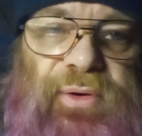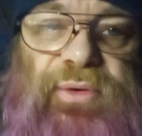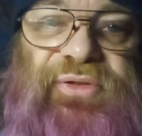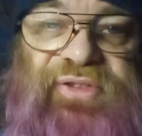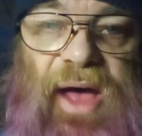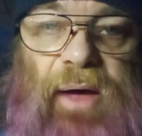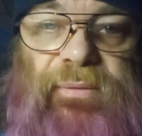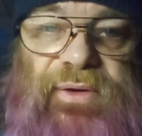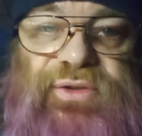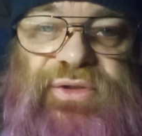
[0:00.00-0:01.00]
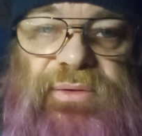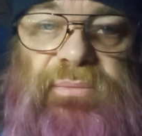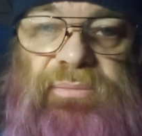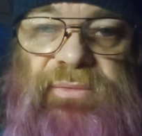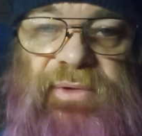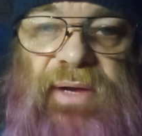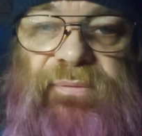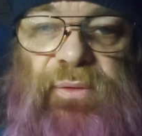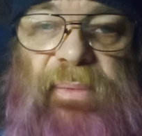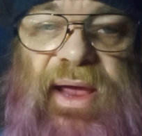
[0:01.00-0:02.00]
you to salvage the
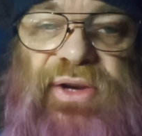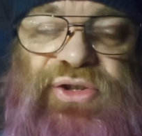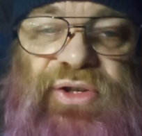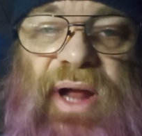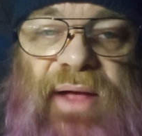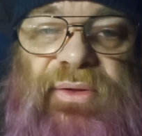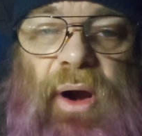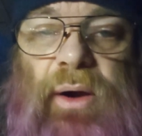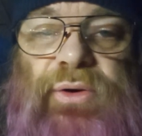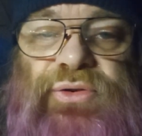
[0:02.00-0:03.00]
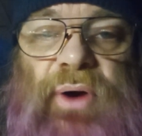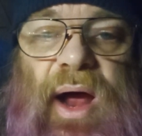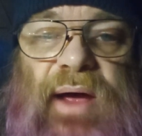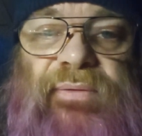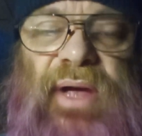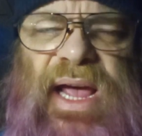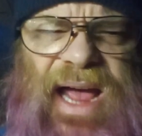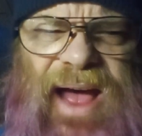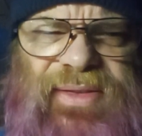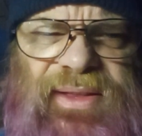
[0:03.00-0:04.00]
information on the hard drive.
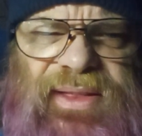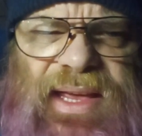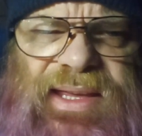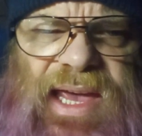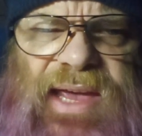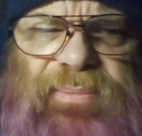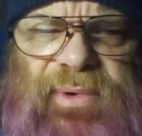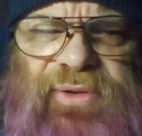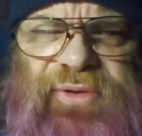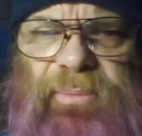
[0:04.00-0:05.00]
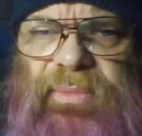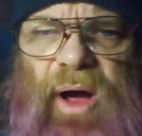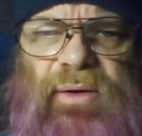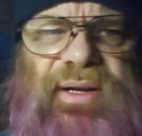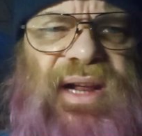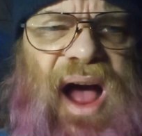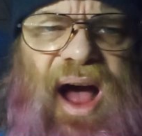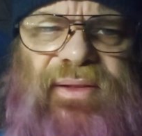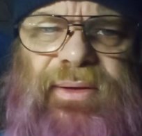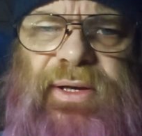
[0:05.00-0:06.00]
I think they gave me some
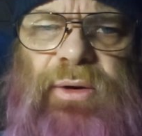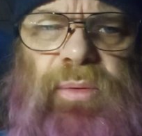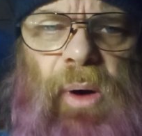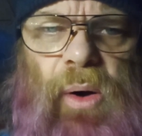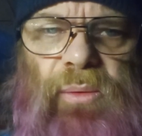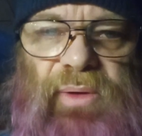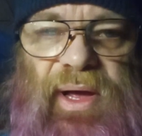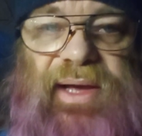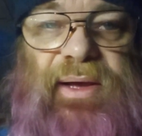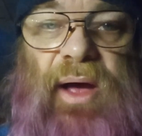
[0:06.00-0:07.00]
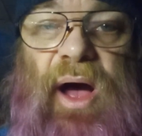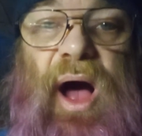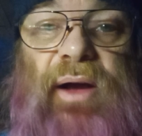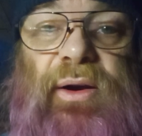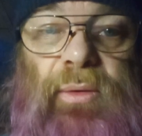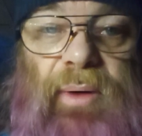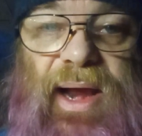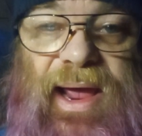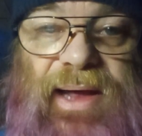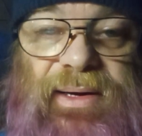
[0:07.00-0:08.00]
ungodly quote, like
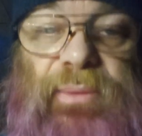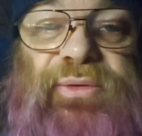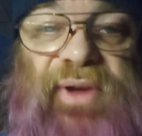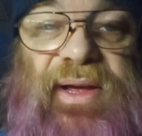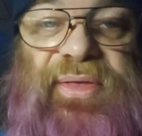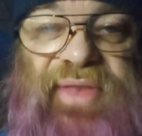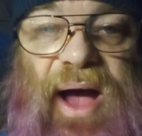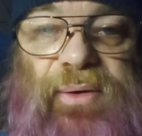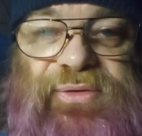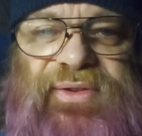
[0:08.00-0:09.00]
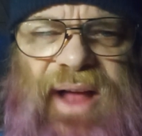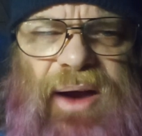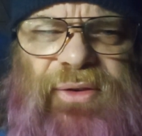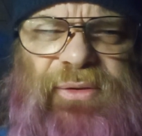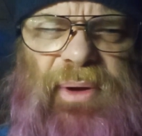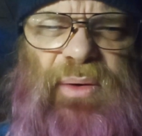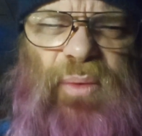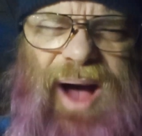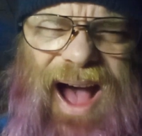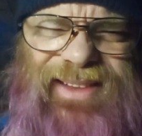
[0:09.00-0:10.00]
$1,000. It was like $1,000. I'm like,
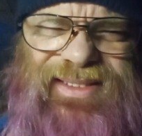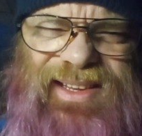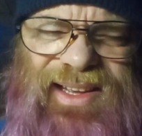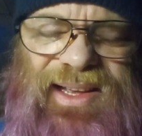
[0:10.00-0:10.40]
what?